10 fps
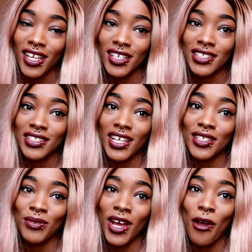Cause
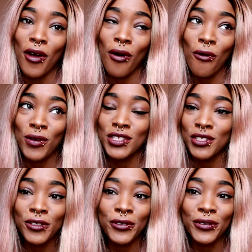that's what I always
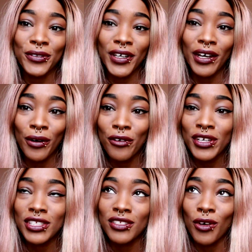do. I
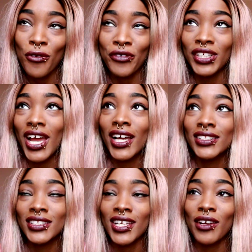always
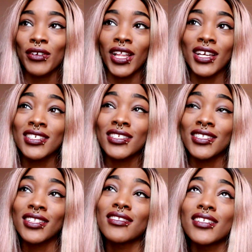overreact, and then I realize
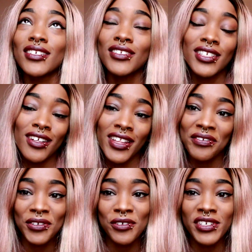you did all
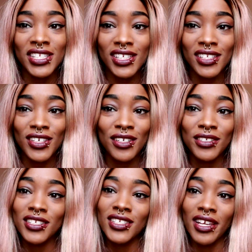that for no reason. You could
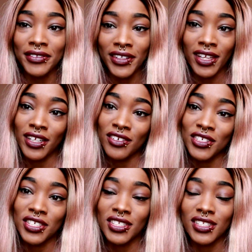have just saved all that
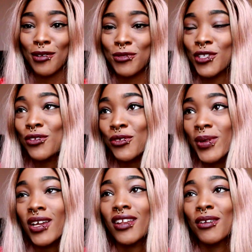energy. I'm so
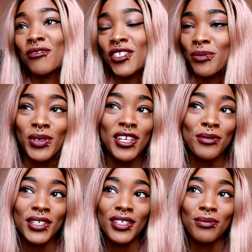dramatic. I'm such a
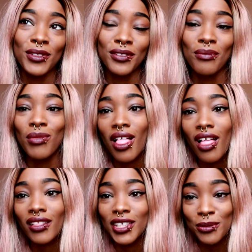baby.
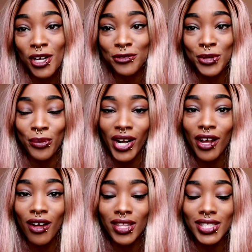But Liam calls me
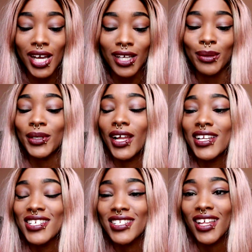brat all the time, and
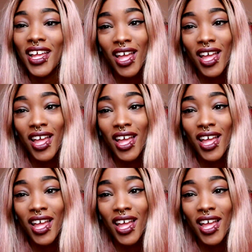I just,